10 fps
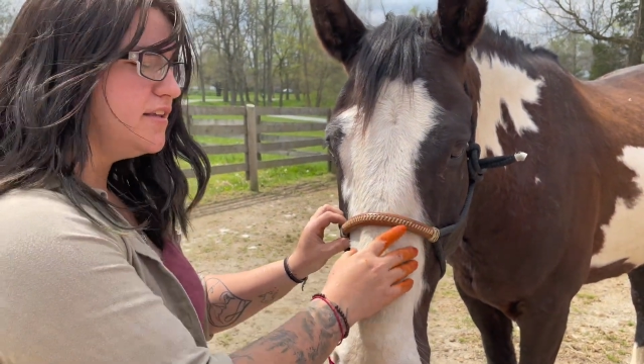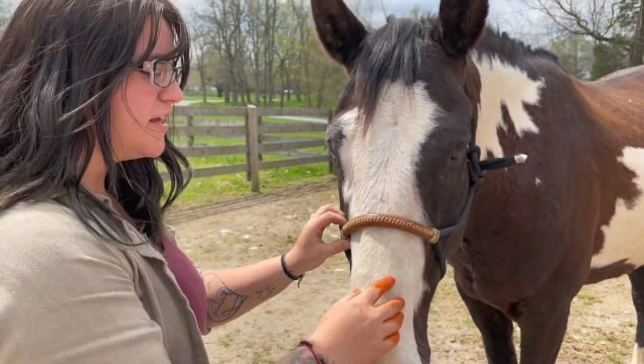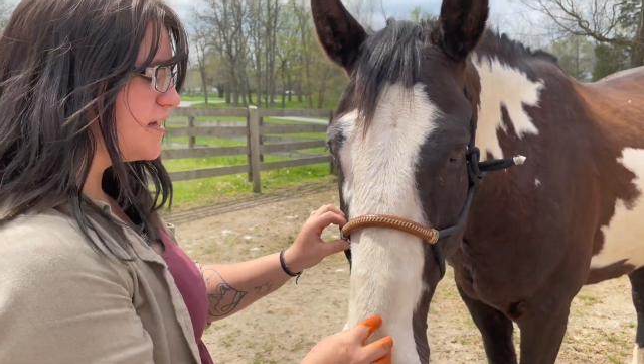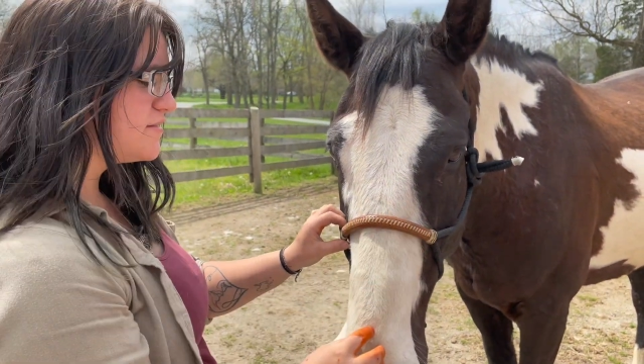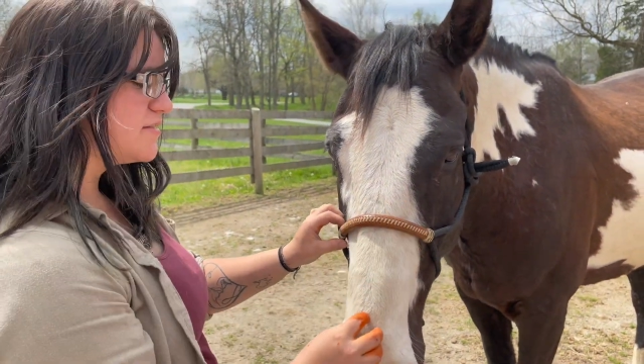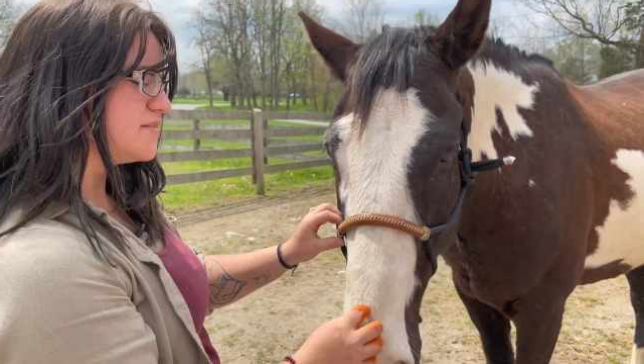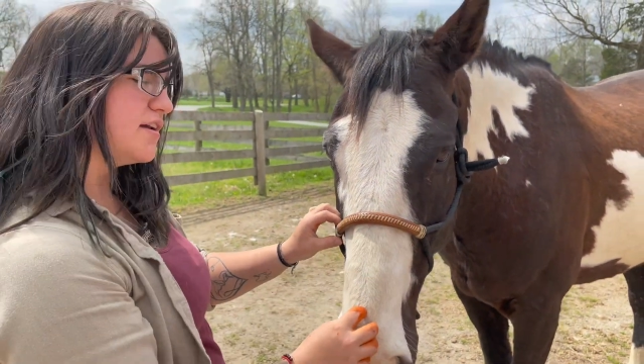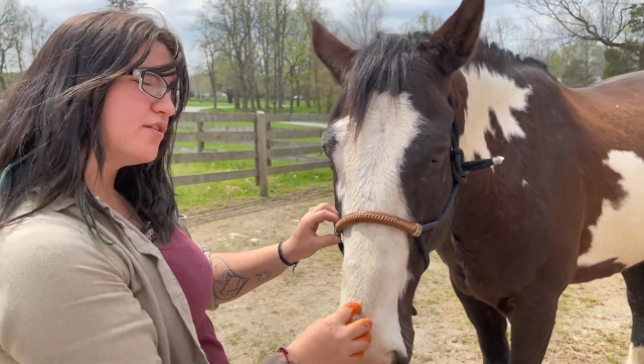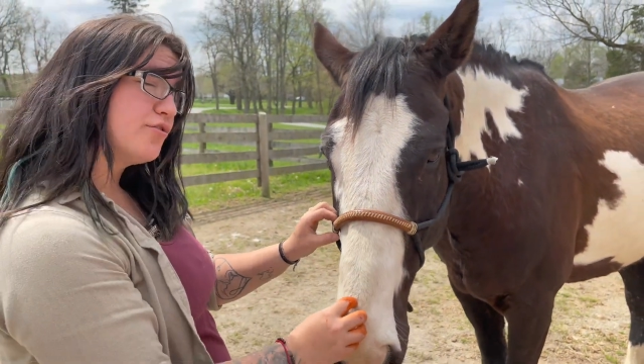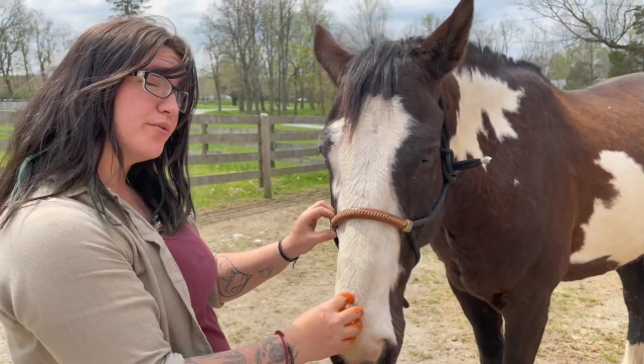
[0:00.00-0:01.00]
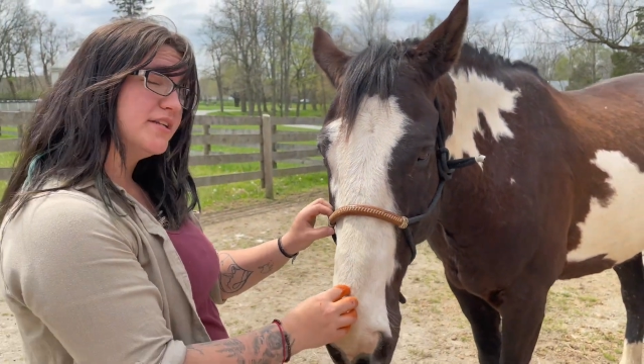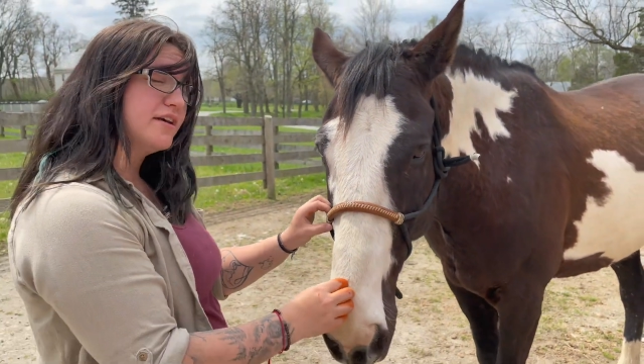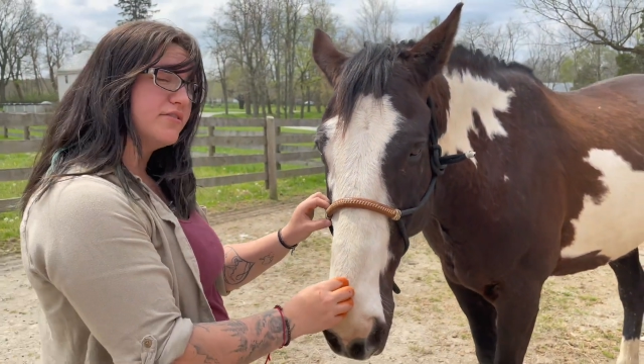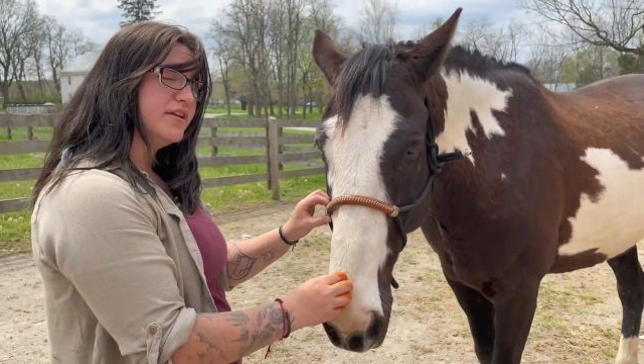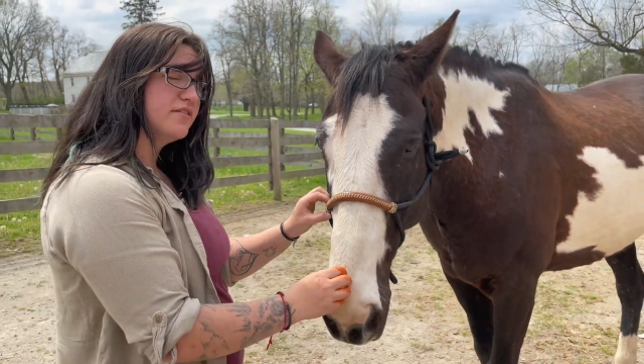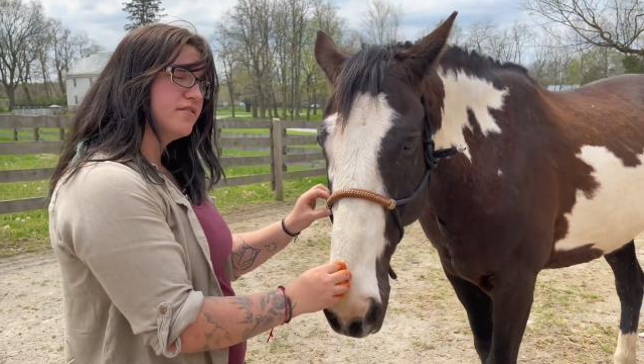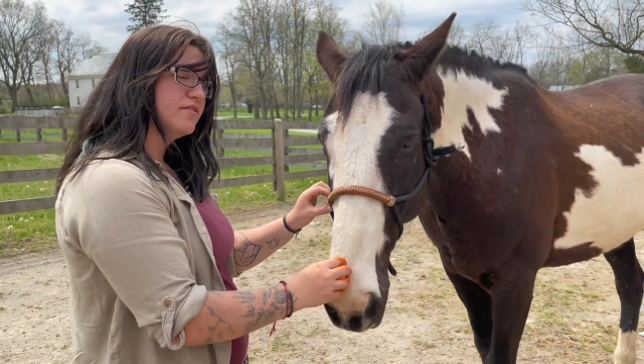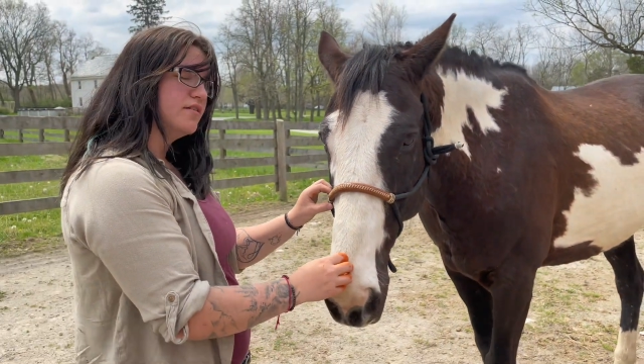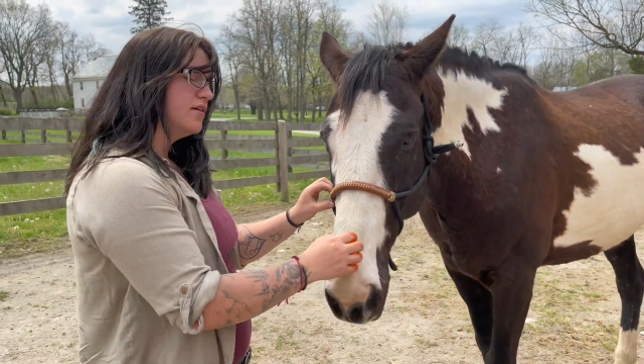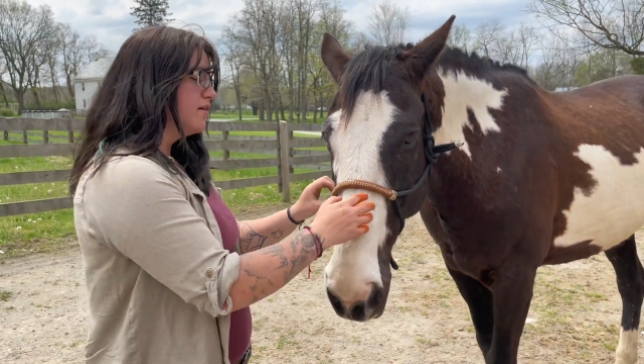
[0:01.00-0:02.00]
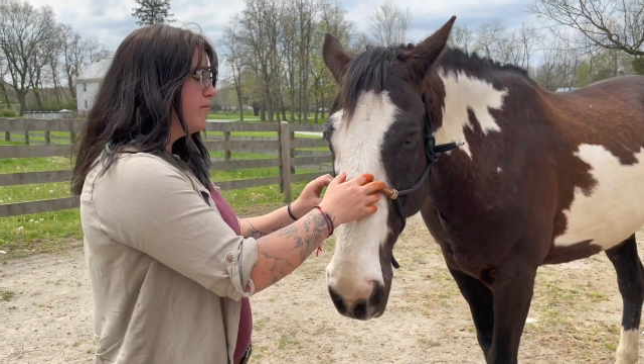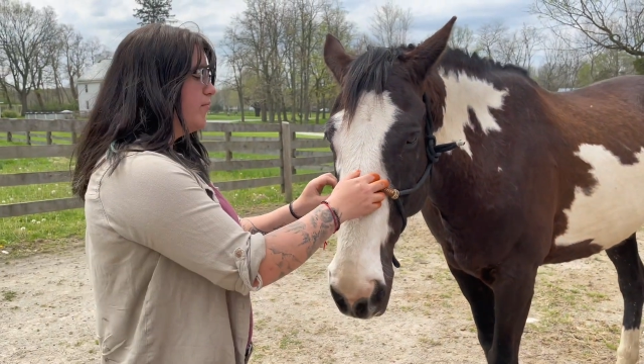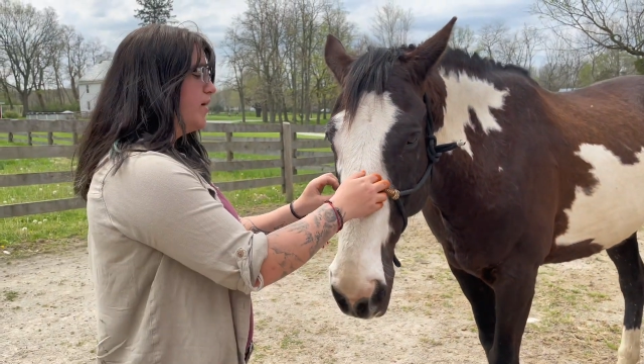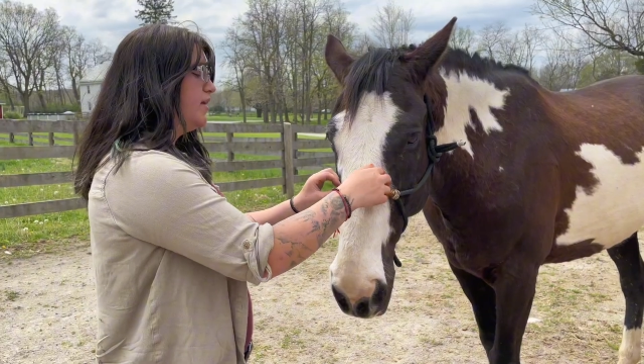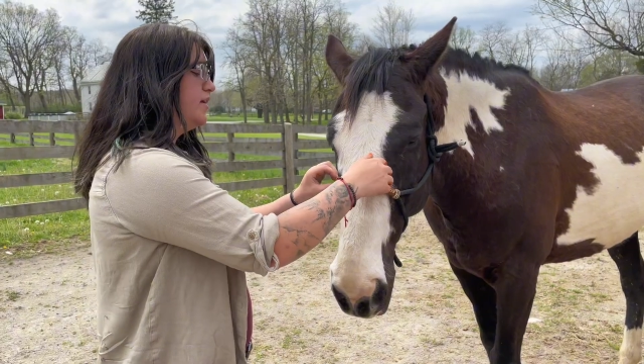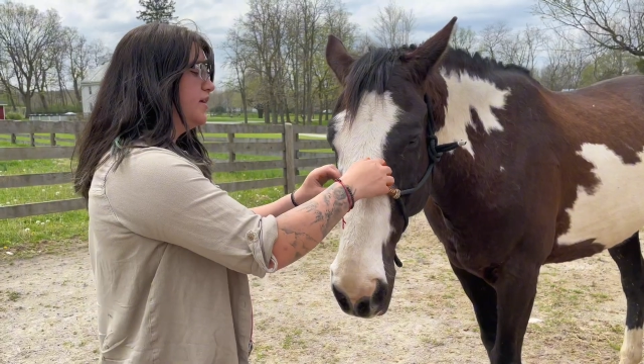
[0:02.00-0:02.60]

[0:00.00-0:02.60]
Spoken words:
Yes, it's not all the way down here, but